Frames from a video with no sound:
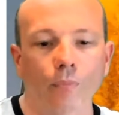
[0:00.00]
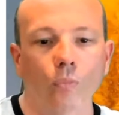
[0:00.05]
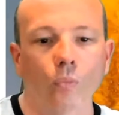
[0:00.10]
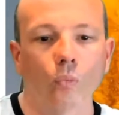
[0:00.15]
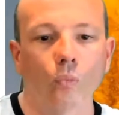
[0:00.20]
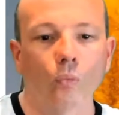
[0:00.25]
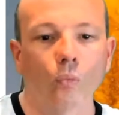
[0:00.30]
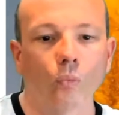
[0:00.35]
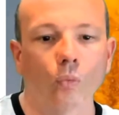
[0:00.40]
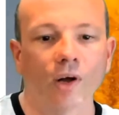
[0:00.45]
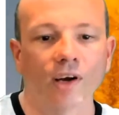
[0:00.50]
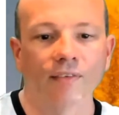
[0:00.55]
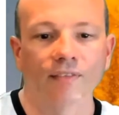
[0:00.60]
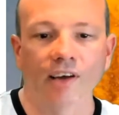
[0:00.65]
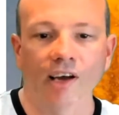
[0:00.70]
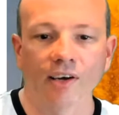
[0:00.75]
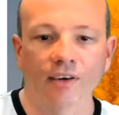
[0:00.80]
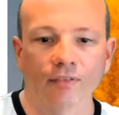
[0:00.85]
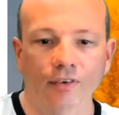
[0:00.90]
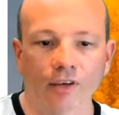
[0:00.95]
one of
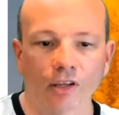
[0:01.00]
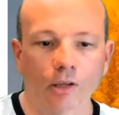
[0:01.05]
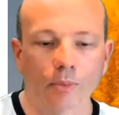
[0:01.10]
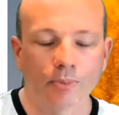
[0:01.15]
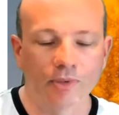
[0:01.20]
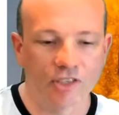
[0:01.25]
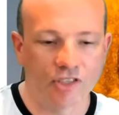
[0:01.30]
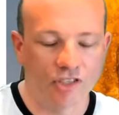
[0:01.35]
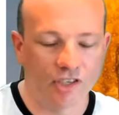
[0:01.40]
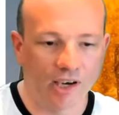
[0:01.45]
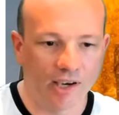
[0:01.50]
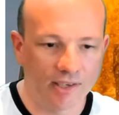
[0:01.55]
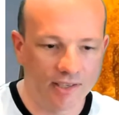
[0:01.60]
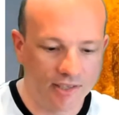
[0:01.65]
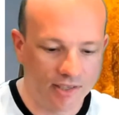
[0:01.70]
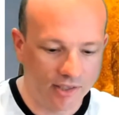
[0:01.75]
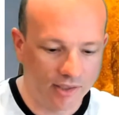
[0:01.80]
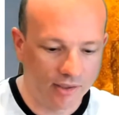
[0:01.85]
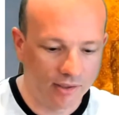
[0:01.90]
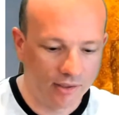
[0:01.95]
our developers,
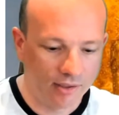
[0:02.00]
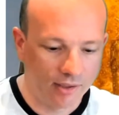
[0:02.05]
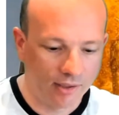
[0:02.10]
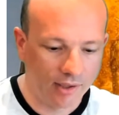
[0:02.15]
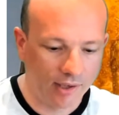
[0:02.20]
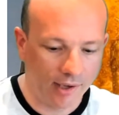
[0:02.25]
Jason,